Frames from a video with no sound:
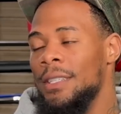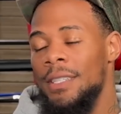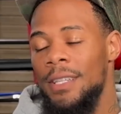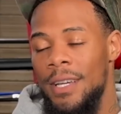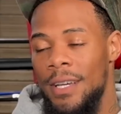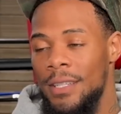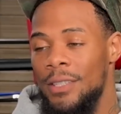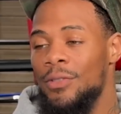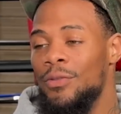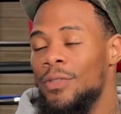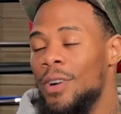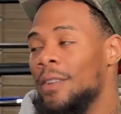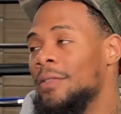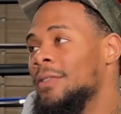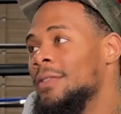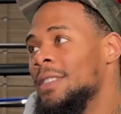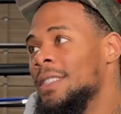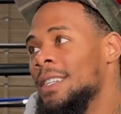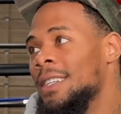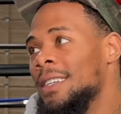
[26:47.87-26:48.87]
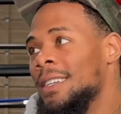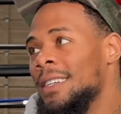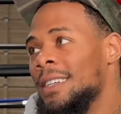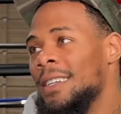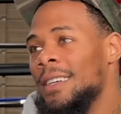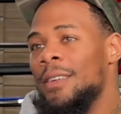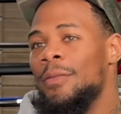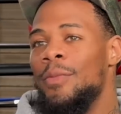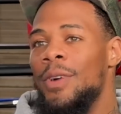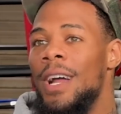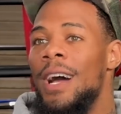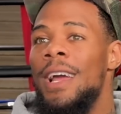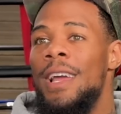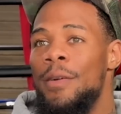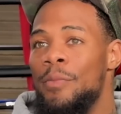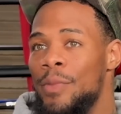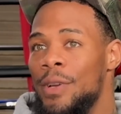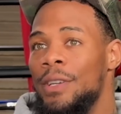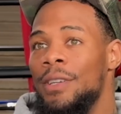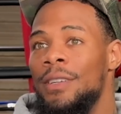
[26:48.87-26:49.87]
Yes, roughly. But I am
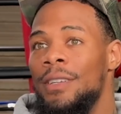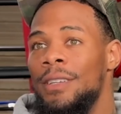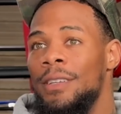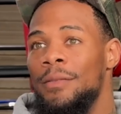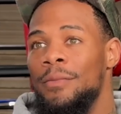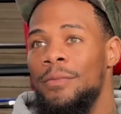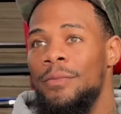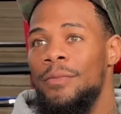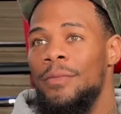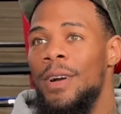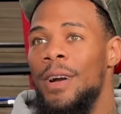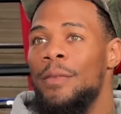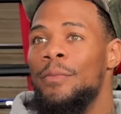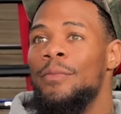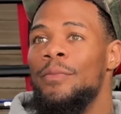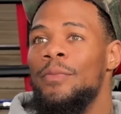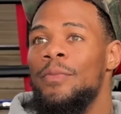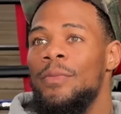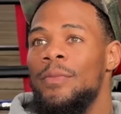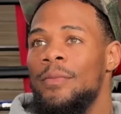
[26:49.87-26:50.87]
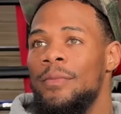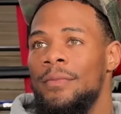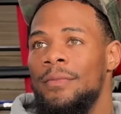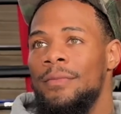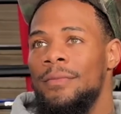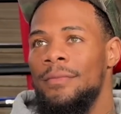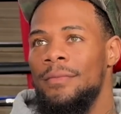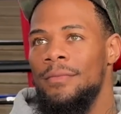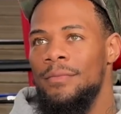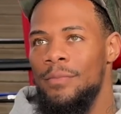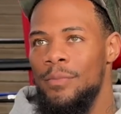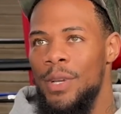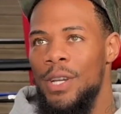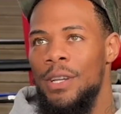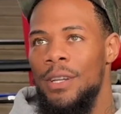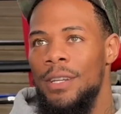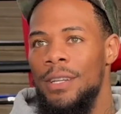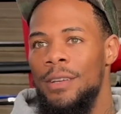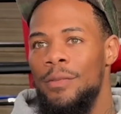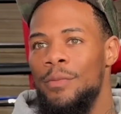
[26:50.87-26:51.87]
bigger than him. I'm bigger
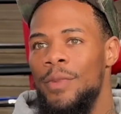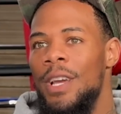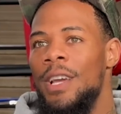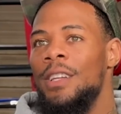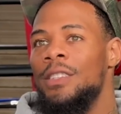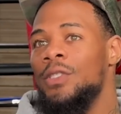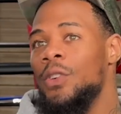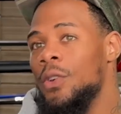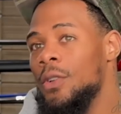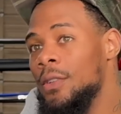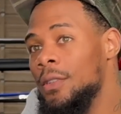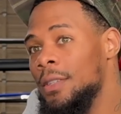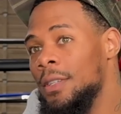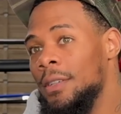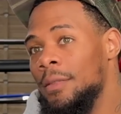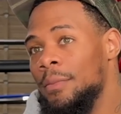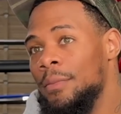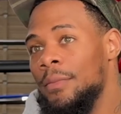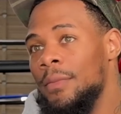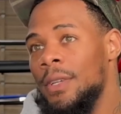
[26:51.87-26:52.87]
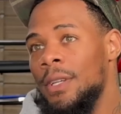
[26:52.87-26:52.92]
than him and taller than him.